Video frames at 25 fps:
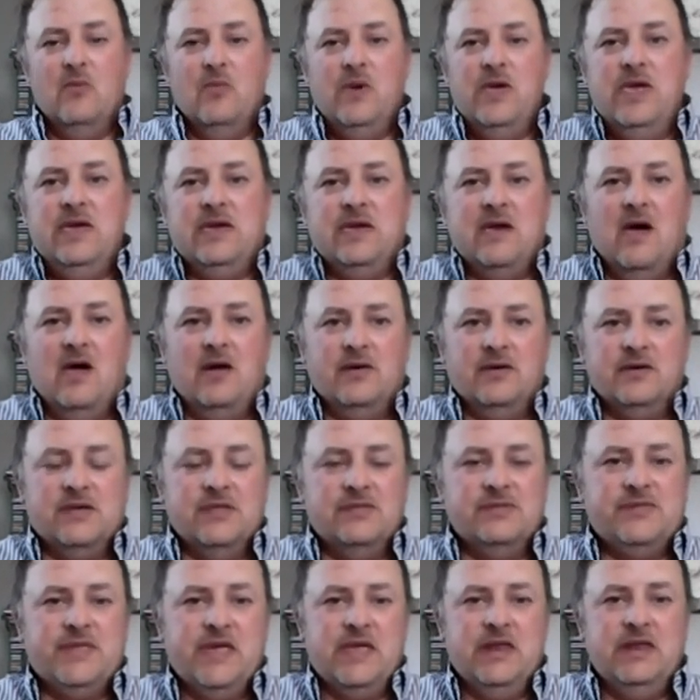we can't
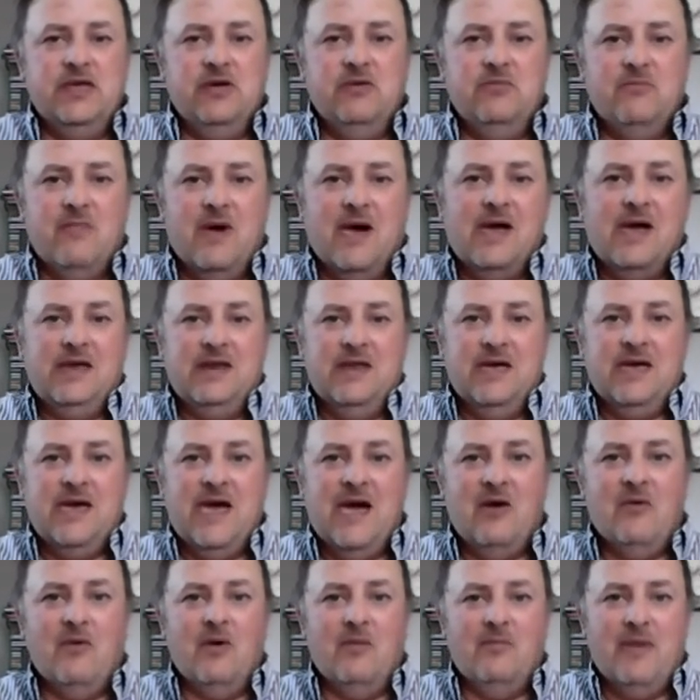continue mining
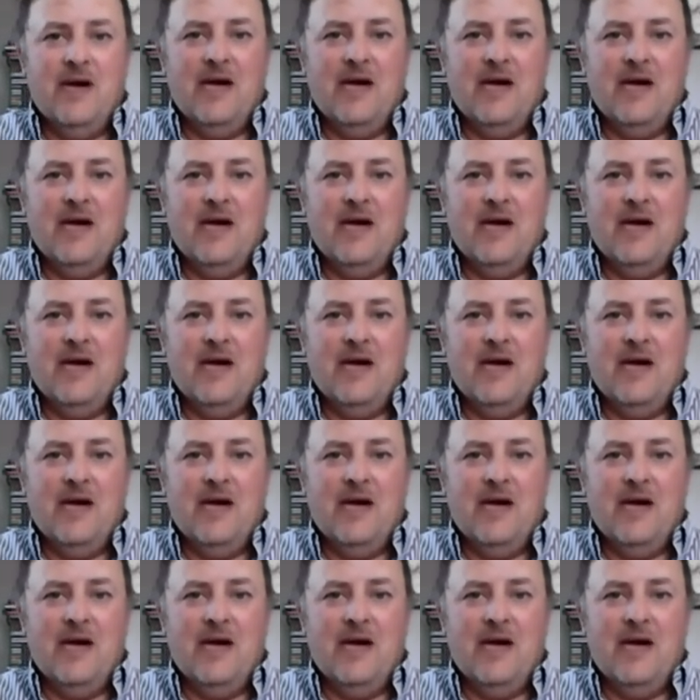our